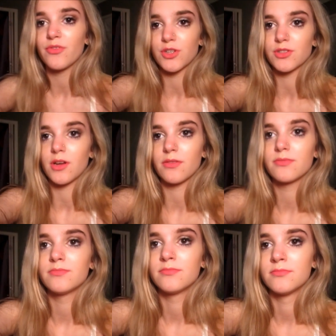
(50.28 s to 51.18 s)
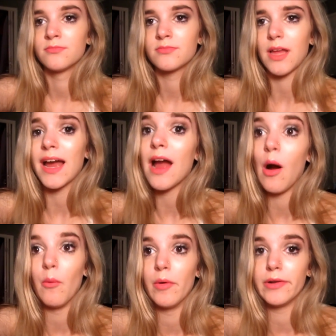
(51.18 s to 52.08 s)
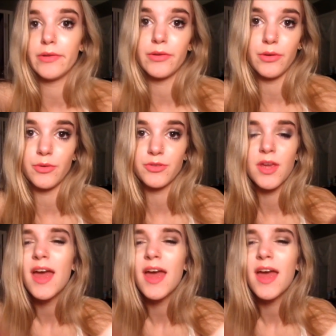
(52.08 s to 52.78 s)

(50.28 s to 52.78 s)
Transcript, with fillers: first off, I got one excuse,